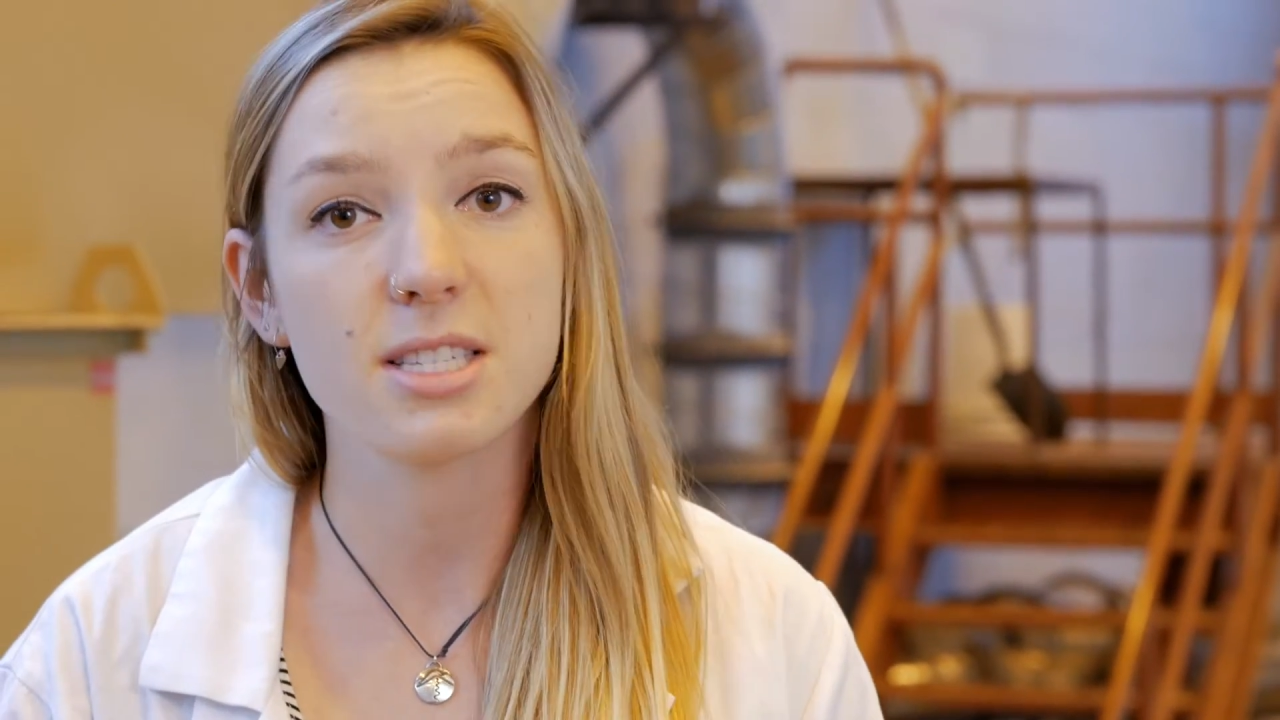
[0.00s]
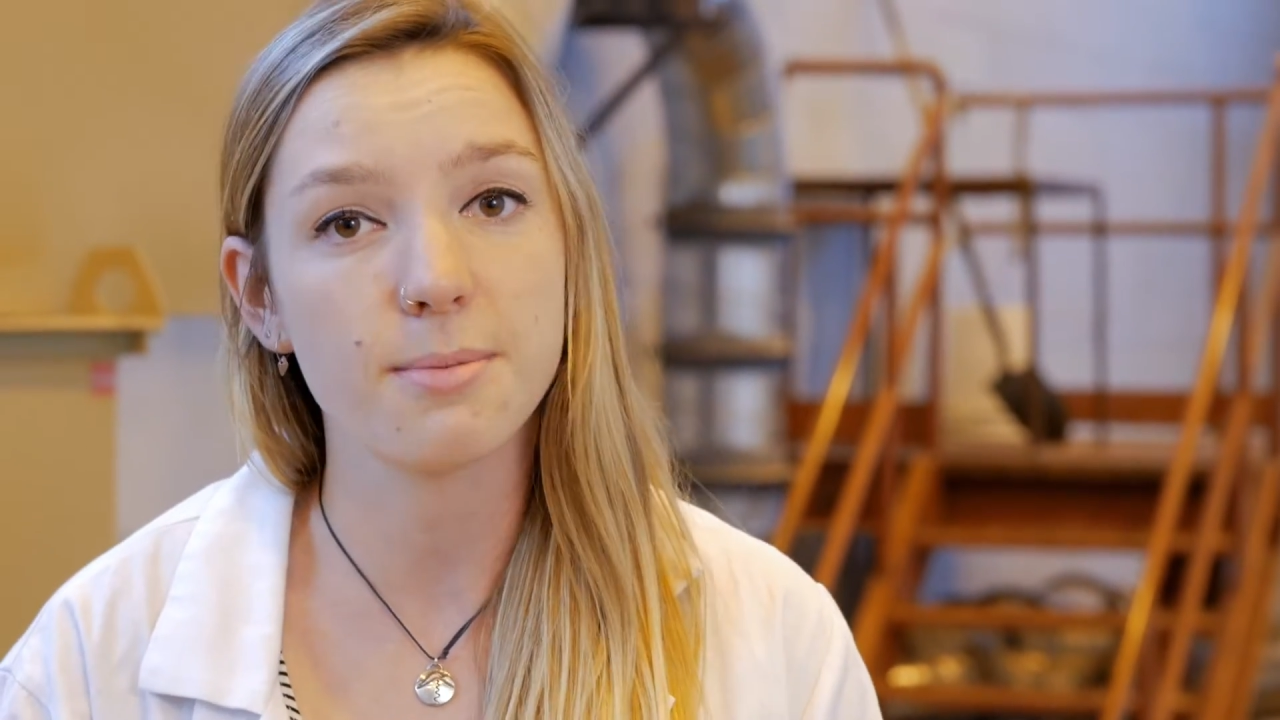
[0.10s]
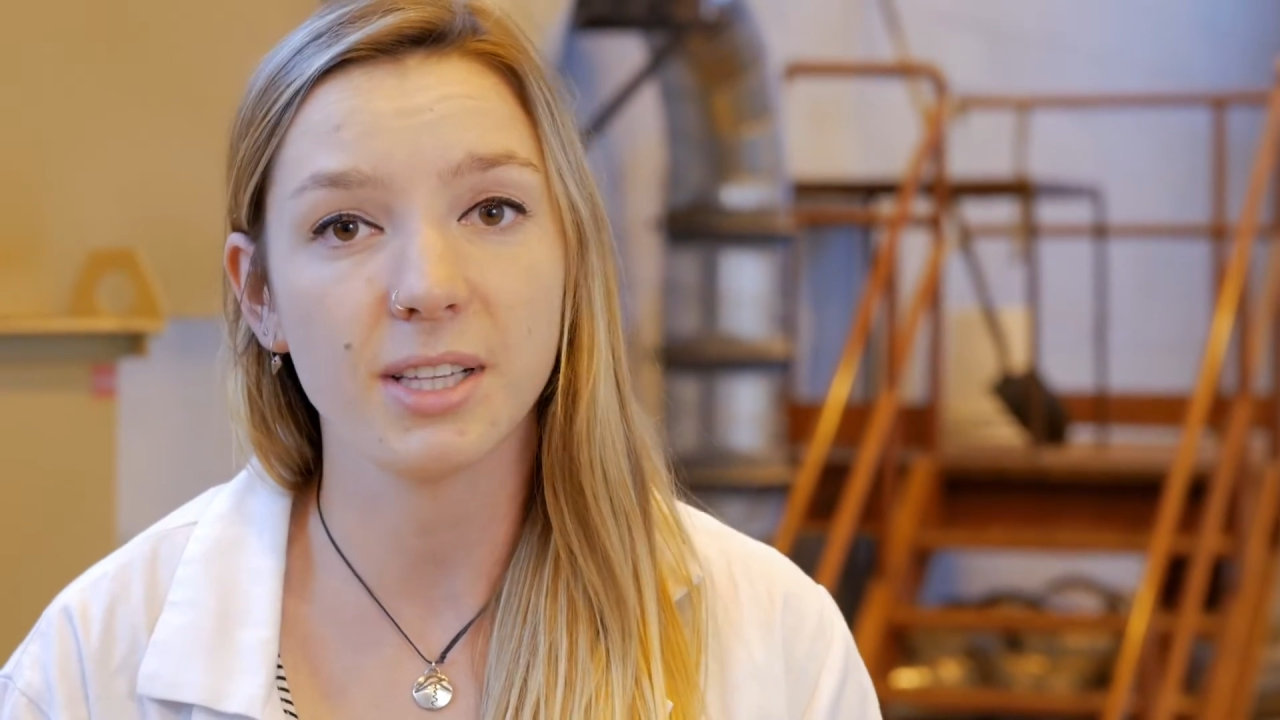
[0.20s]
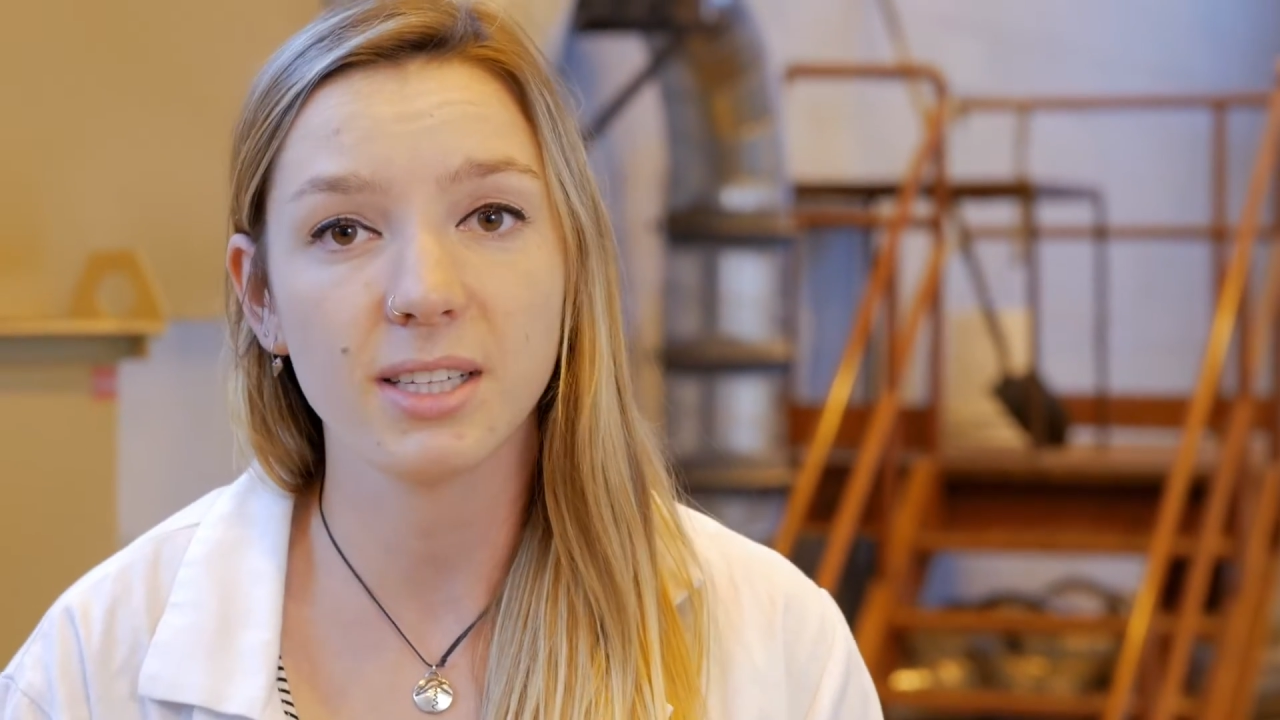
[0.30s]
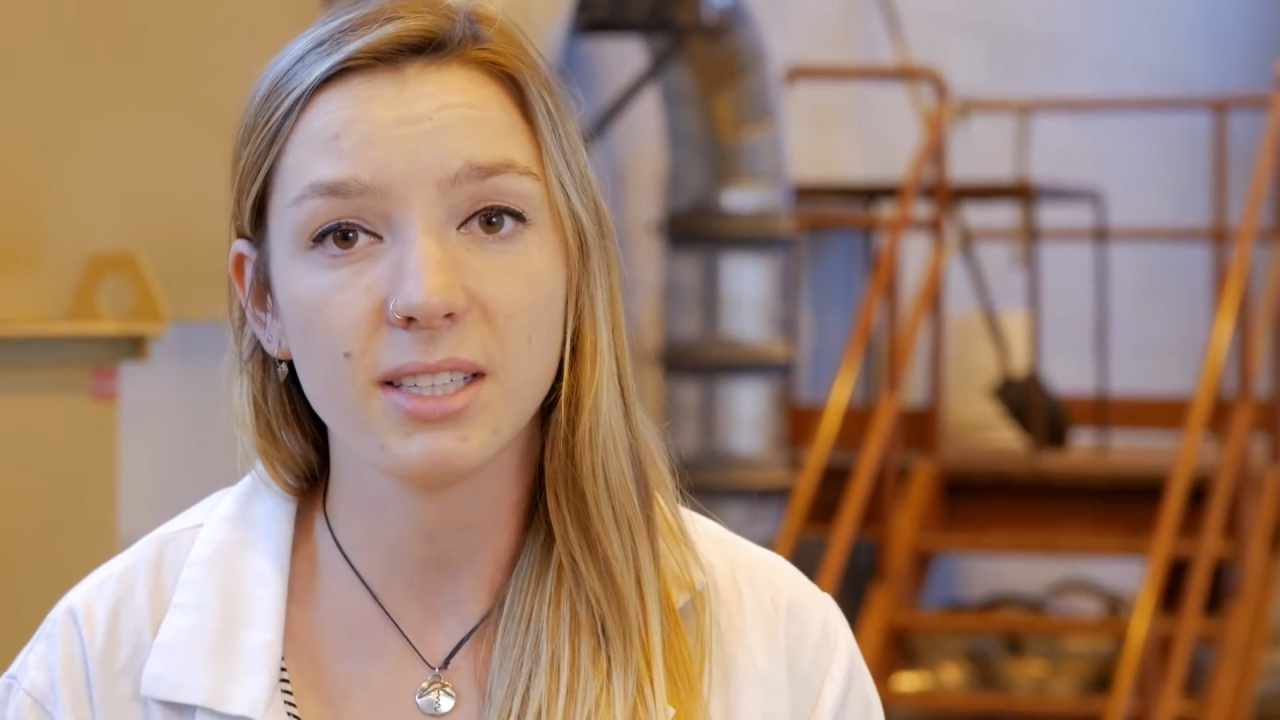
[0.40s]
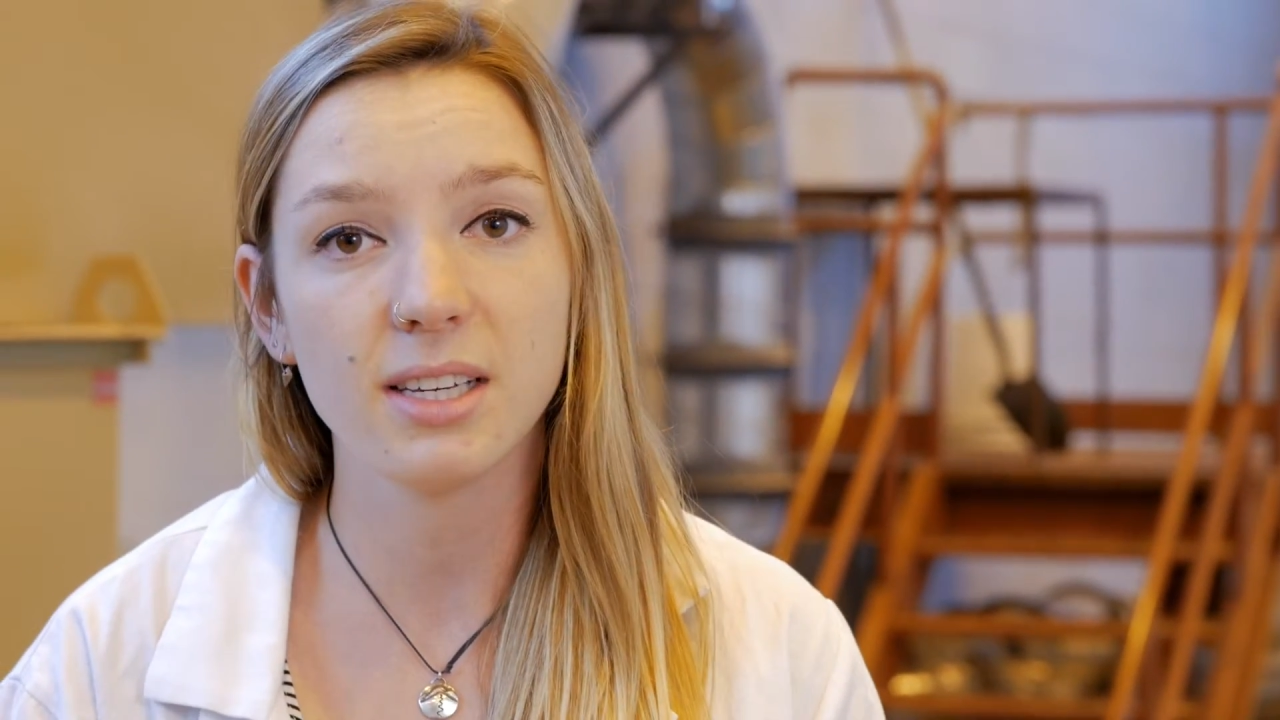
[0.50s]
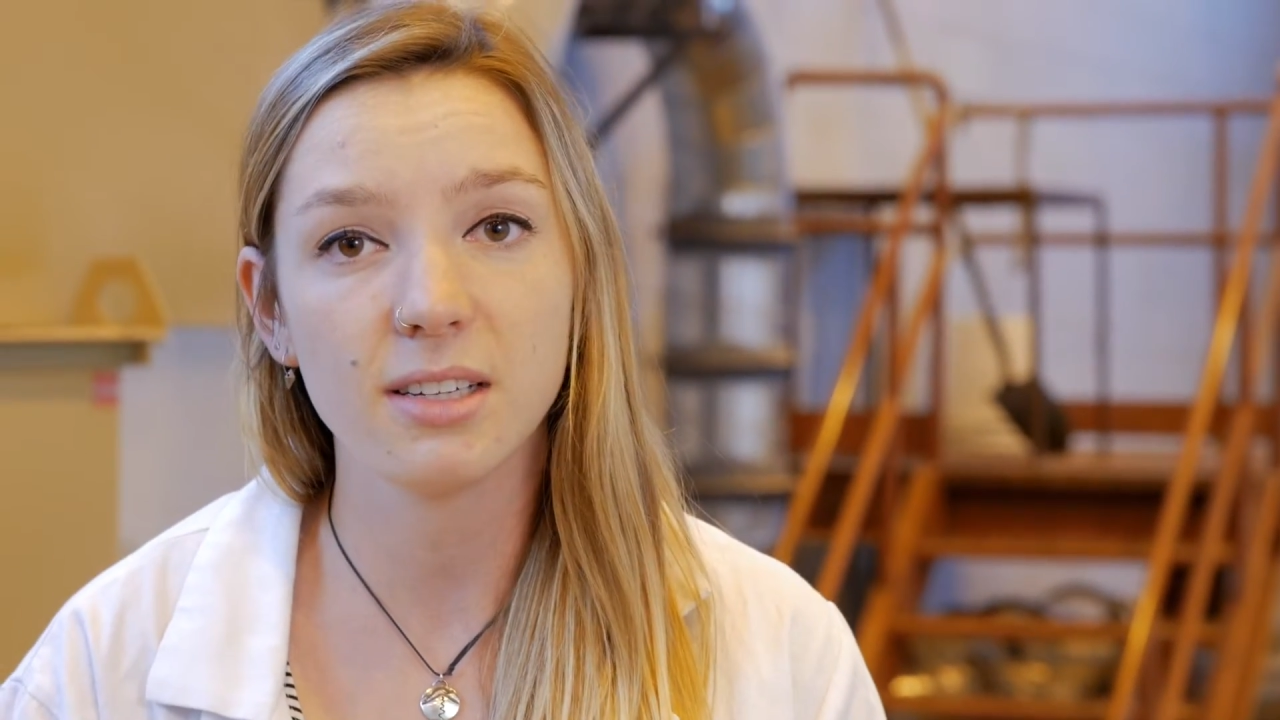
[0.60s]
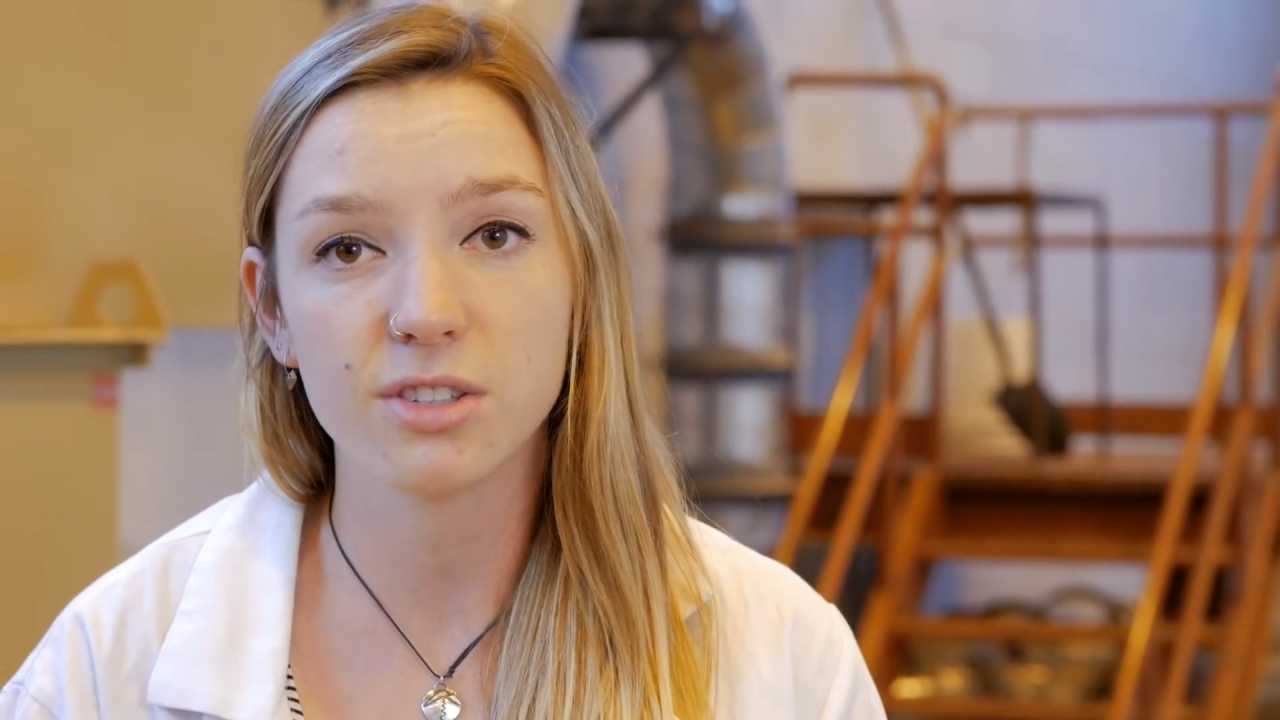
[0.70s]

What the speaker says: stability in